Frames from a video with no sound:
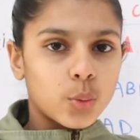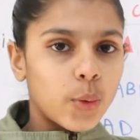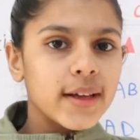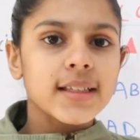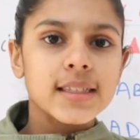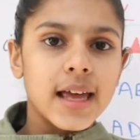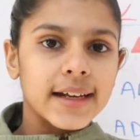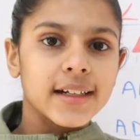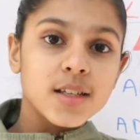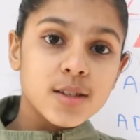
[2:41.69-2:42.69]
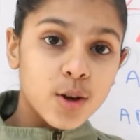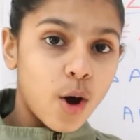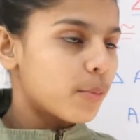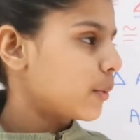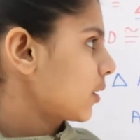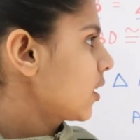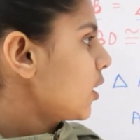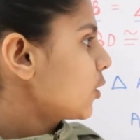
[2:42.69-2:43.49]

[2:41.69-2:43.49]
one side is common.